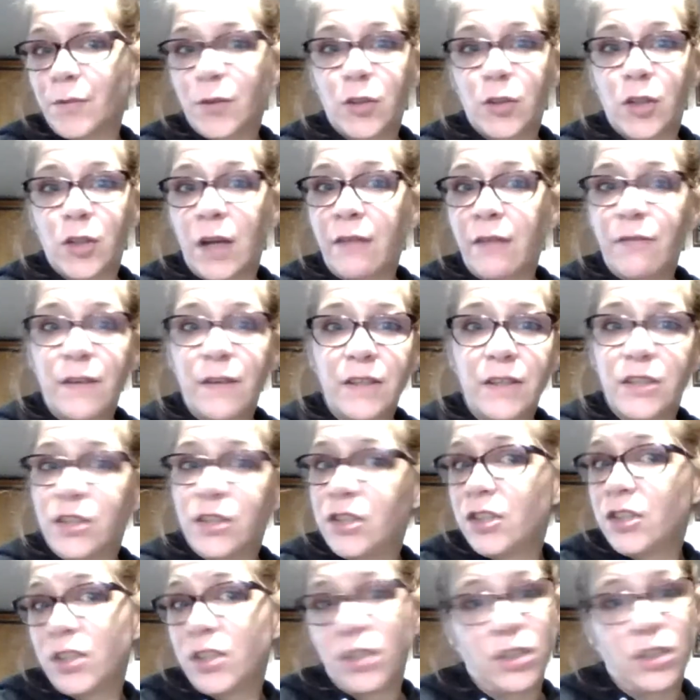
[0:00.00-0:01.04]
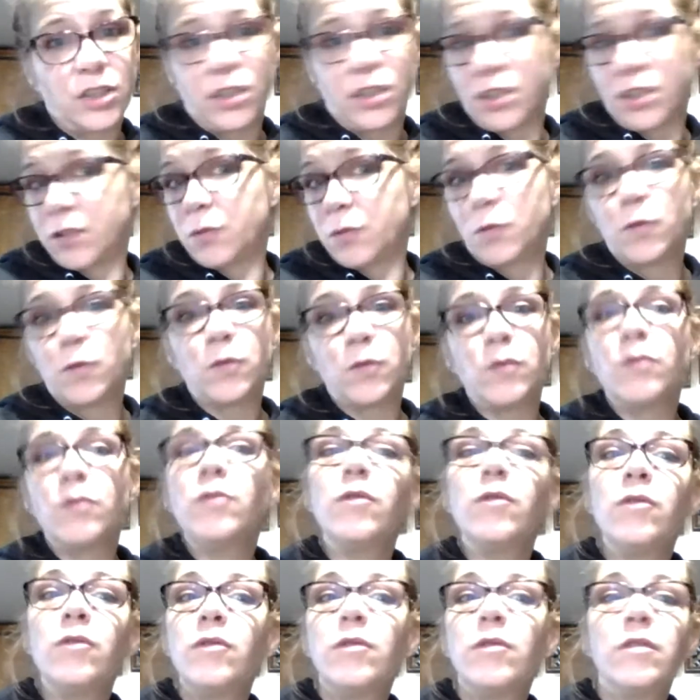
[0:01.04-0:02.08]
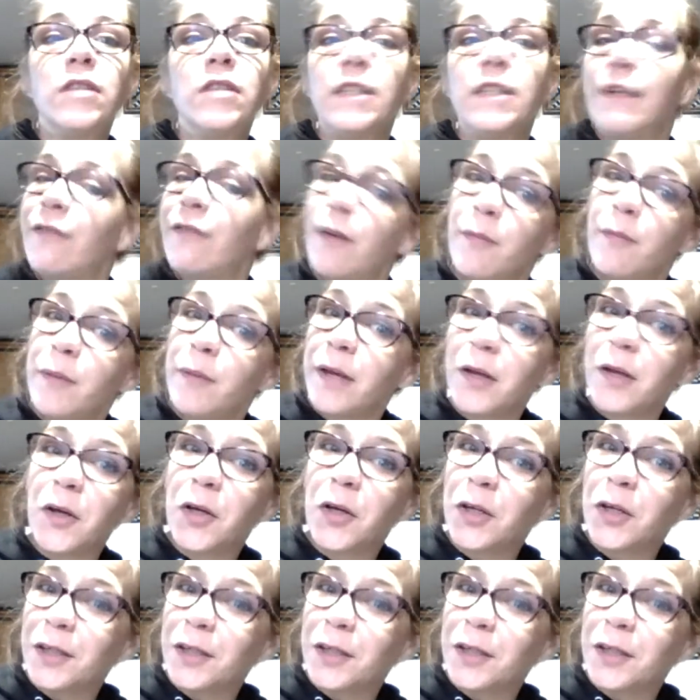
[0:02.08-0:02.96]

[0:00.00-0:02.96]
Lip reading: Crayfish don't live up here.